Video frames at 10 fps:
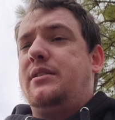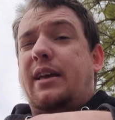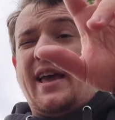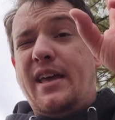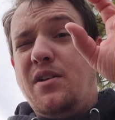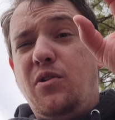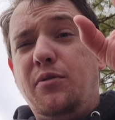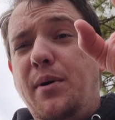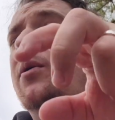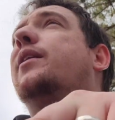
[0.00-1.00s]
angled
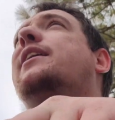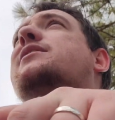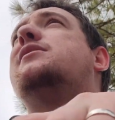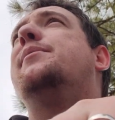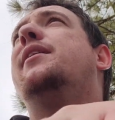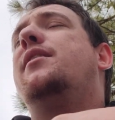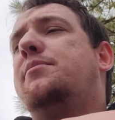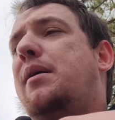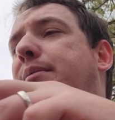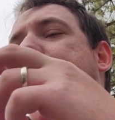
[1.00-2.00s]
mode like the simulator.
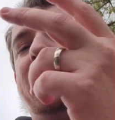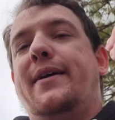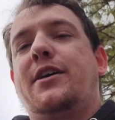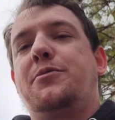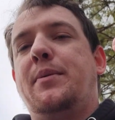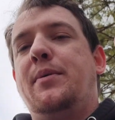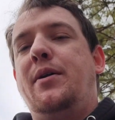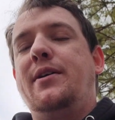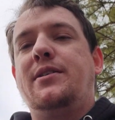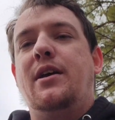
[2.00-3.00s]
Maybe that's what expert mode
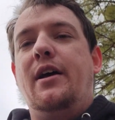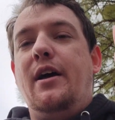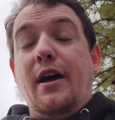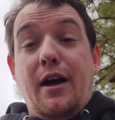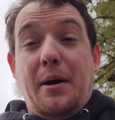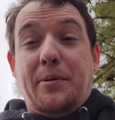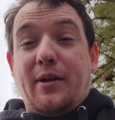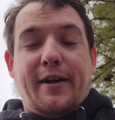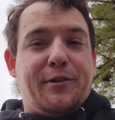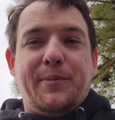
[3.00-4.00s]
is, but I'll
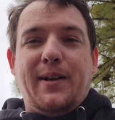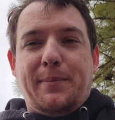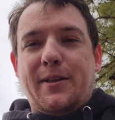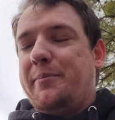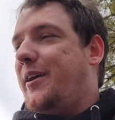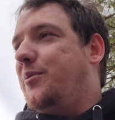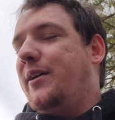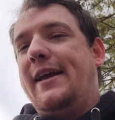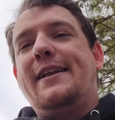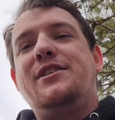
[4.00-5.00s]
have to read up on the manual
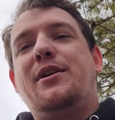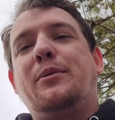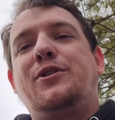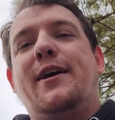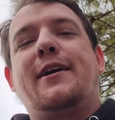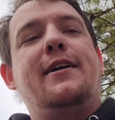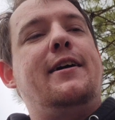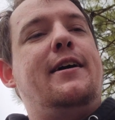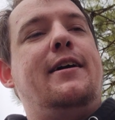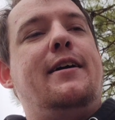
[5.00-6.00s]
again and double check.
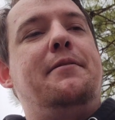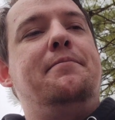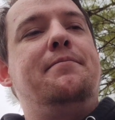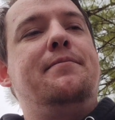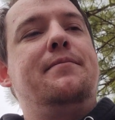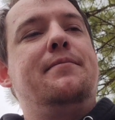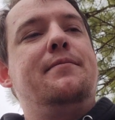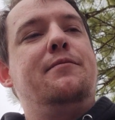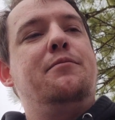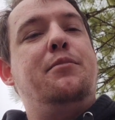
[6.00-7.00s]

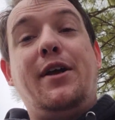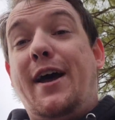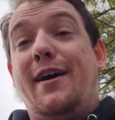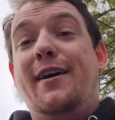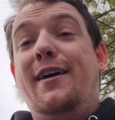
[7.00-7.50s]
But yeah,